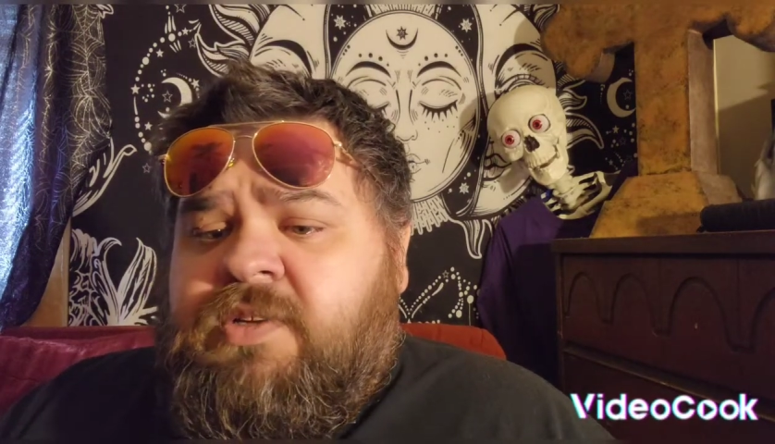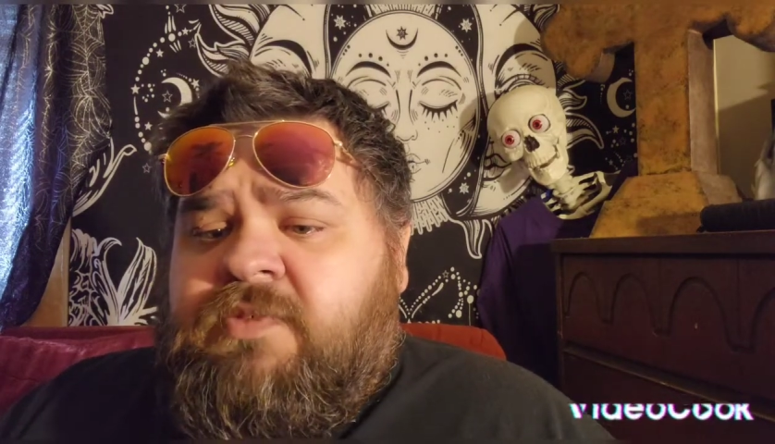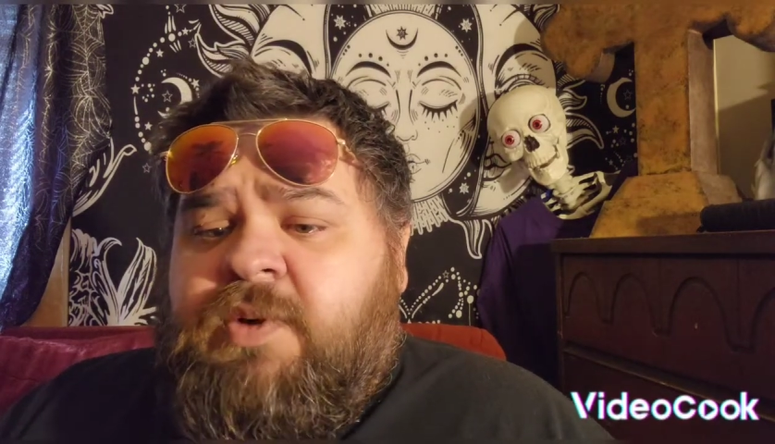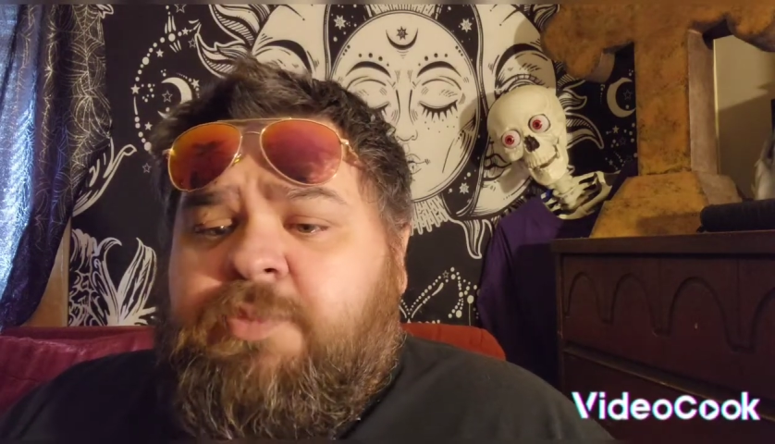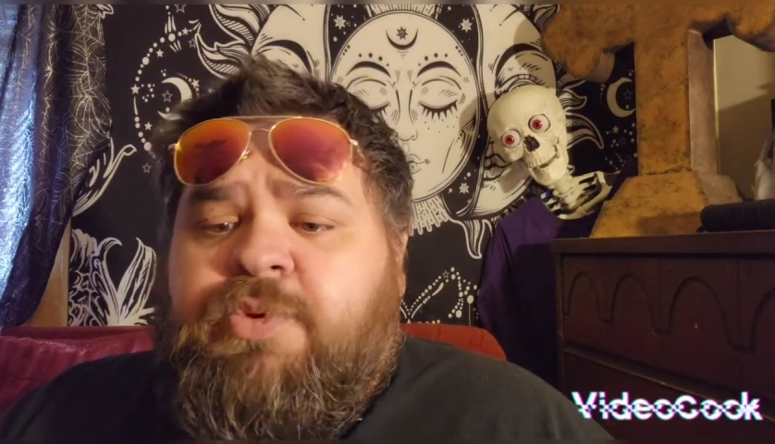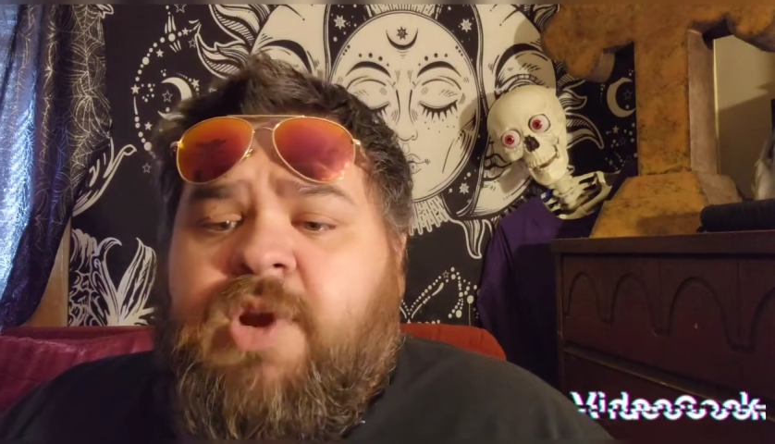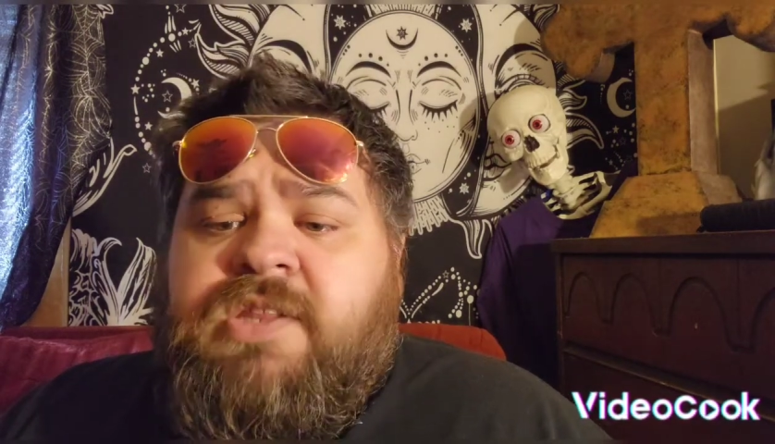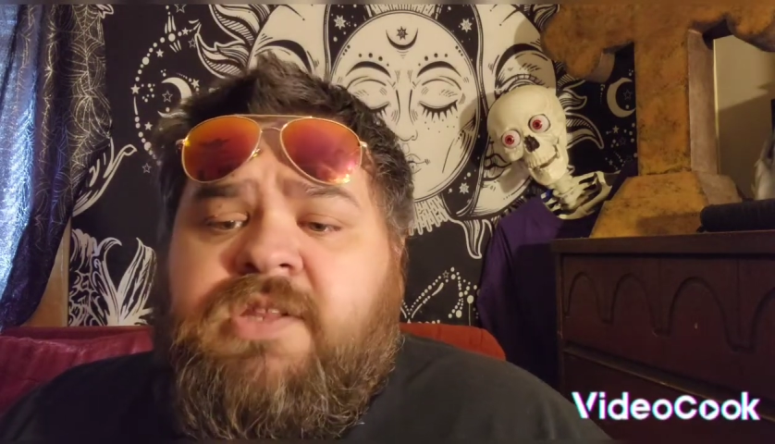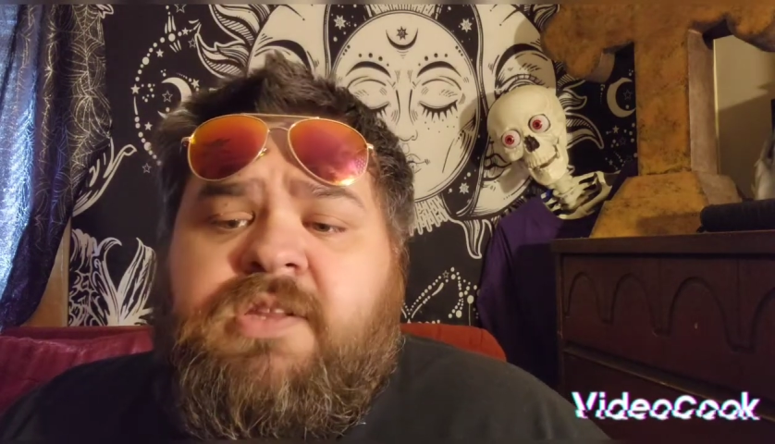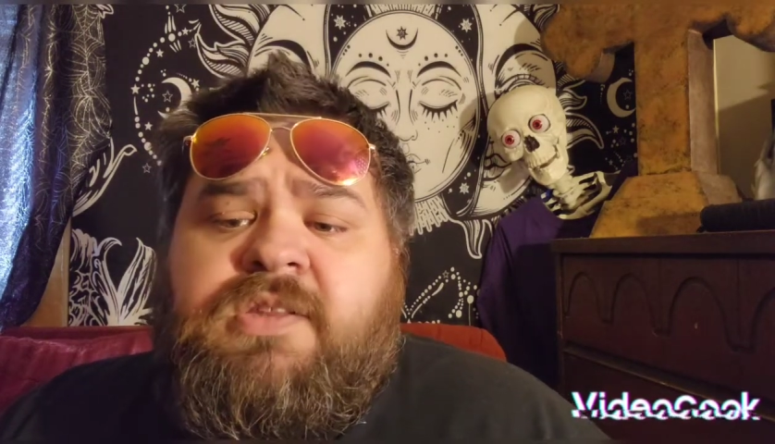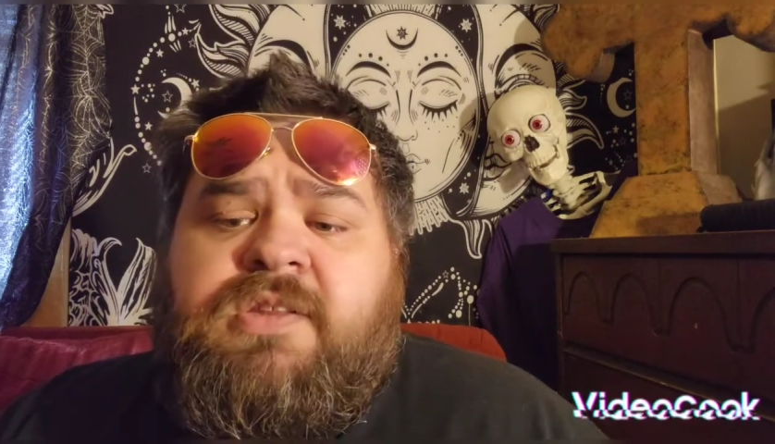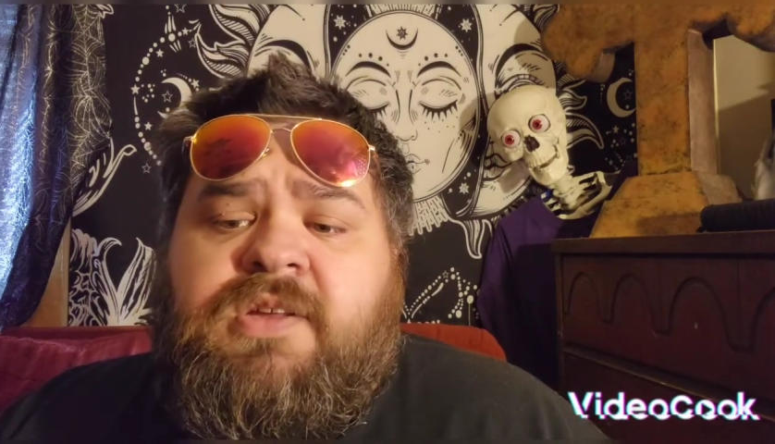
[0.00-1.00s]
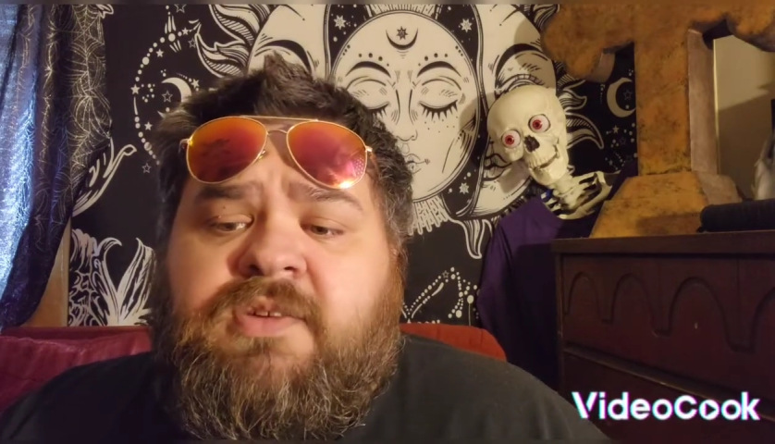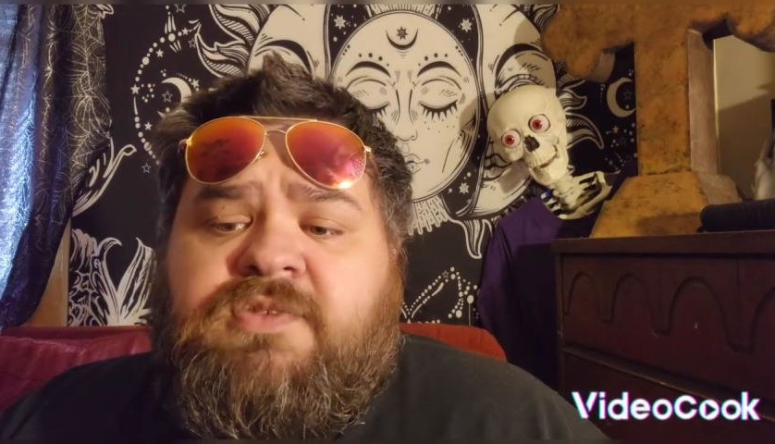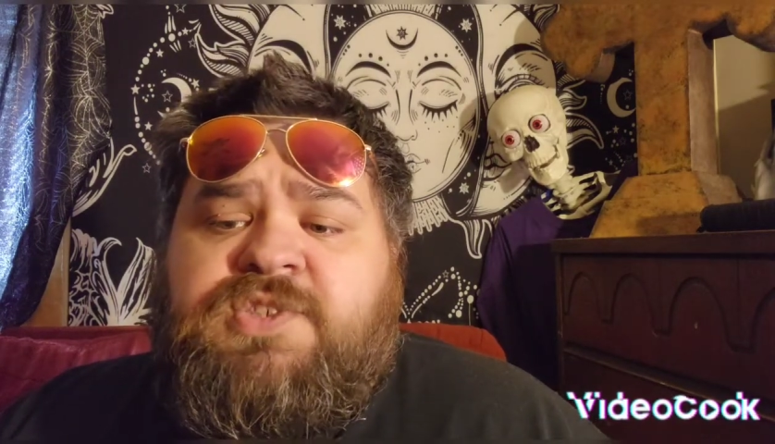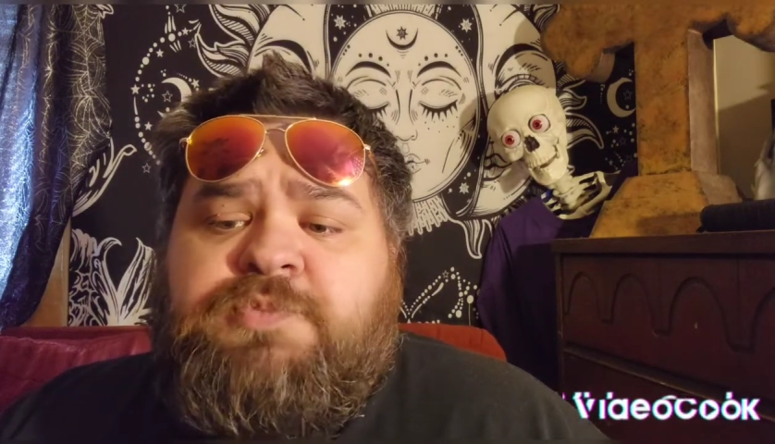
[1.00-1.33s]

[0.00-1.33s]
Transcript: the presence of